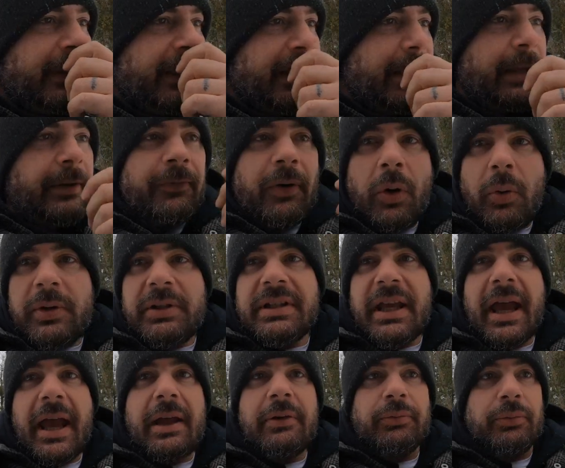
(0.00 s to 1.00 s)
And I've always
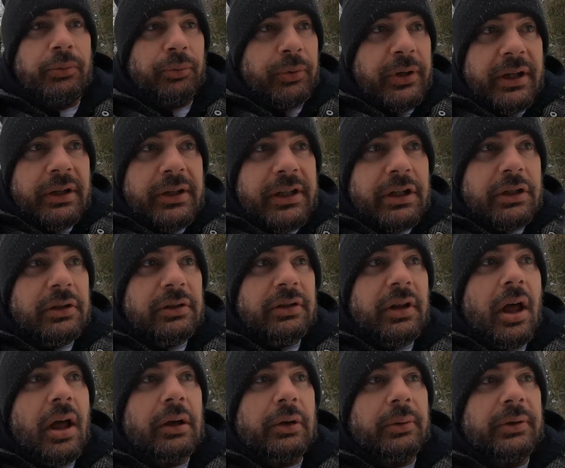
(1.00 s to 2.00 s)
had really good
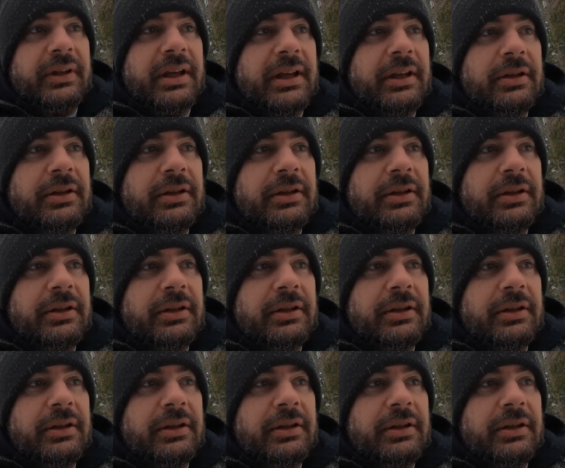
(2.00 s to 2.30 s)
luck with the